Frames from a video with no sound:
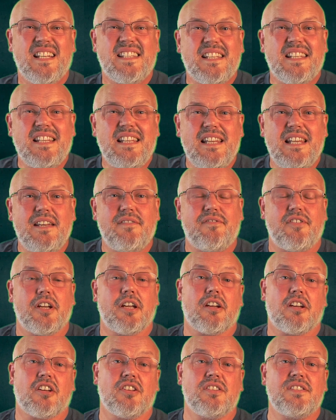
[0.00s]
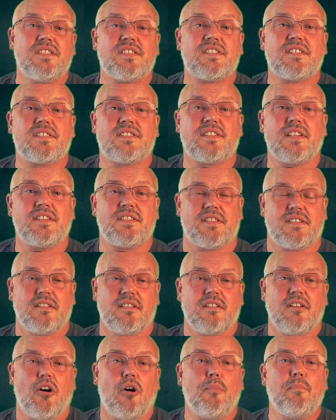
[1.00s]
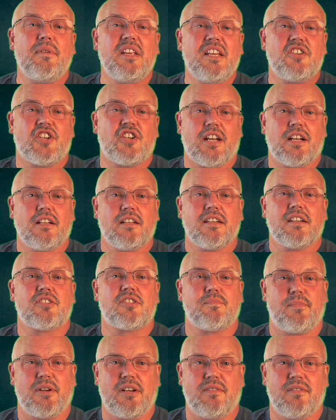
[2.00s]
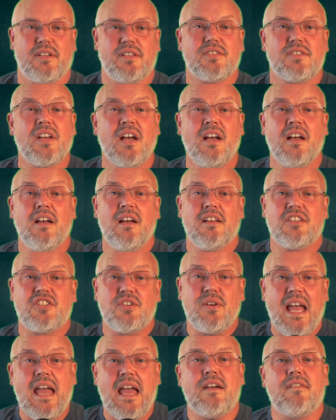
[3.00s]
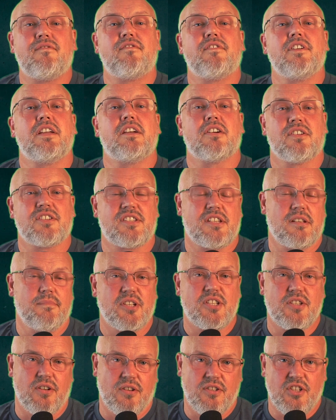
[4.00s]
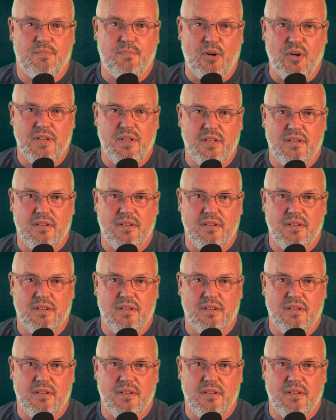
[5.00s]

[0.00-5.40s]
delivering a consistent omni-channel experience to every customer touchpoint,